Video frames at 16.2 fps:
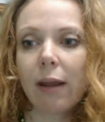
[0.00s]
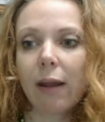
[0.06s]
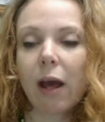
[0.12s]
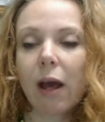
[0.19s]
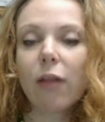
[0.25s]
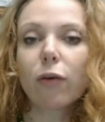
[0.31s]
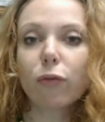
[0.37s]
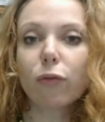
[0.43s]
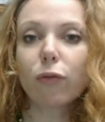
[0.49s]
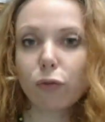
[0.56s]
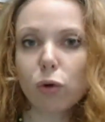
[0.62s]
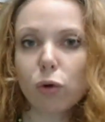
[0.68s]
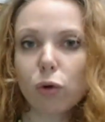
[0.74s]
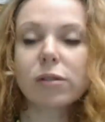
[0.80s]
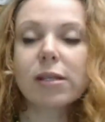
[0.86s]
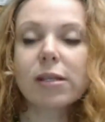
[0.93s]
other
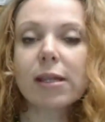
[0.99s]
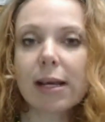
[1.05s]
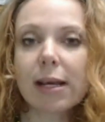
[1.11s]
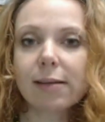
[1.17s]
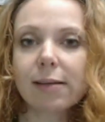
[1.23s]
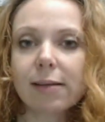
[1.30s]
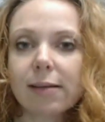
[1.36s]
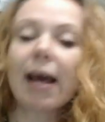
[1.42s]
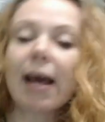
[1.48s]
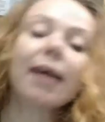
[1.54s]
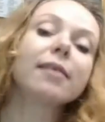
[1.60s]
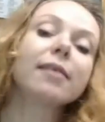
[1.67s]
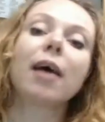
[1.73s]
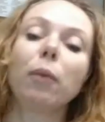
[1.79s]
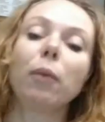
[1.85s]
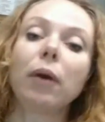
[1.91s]
fruits and things like that, is
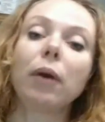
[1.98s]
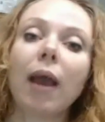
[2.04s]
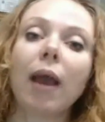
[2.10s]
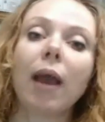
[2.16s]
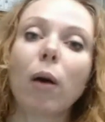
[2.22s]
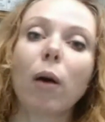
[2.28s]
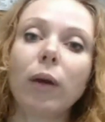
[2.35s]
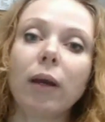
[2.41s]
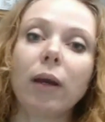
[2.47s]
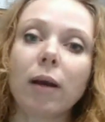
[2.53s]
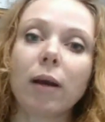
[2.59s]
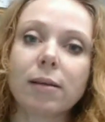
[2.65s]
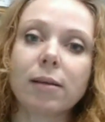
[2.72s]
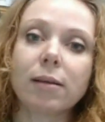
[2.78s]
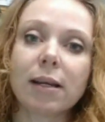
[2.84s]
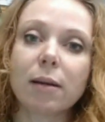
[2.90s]
how we
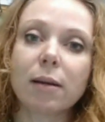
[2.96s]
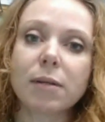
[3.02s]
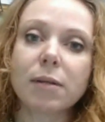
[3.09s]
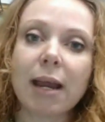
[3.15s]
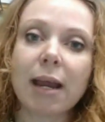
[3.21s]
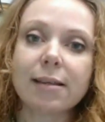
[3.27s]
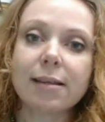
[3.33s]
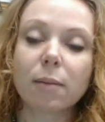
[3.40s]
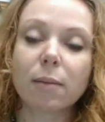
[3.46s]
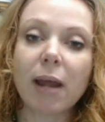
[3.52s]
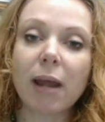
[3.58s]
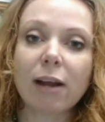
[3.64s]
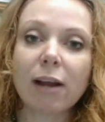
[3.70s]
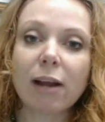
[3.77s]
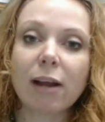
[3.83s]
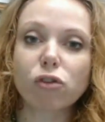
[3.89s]
did obtain some
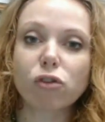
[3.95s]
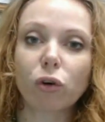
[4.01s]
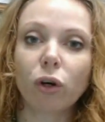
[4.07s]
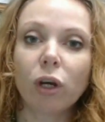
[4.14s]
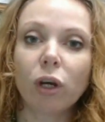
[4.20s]
natural